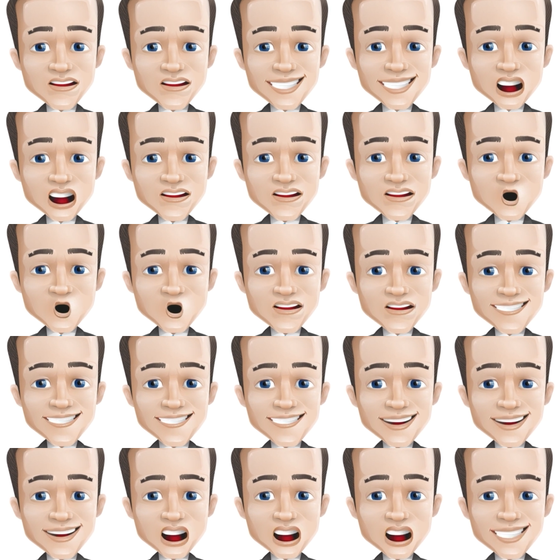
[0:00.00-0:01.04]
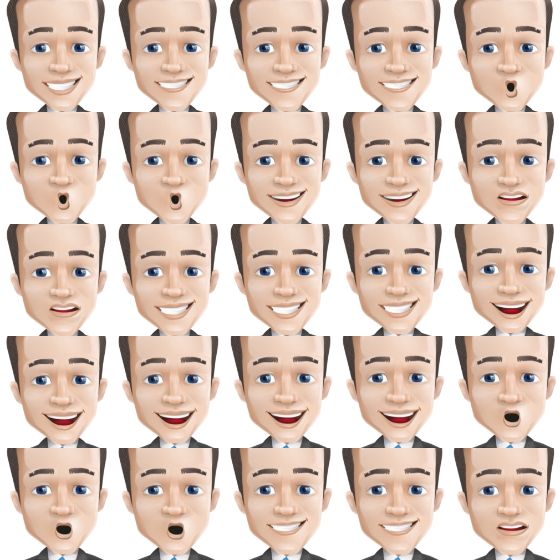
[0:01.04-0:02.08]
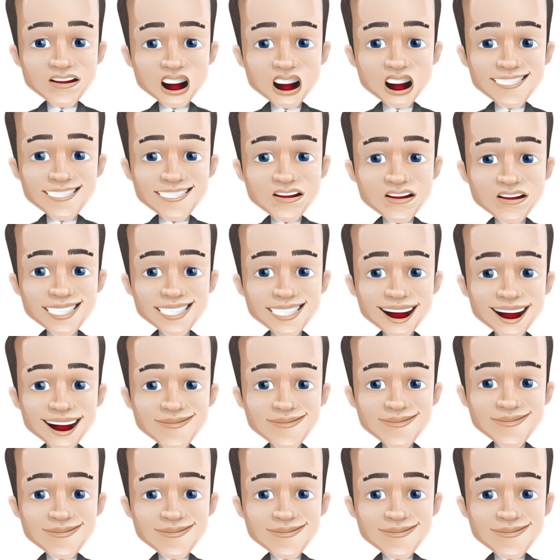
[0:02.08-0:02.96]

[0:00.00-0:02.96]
up larger scale two minute buy or sell signal.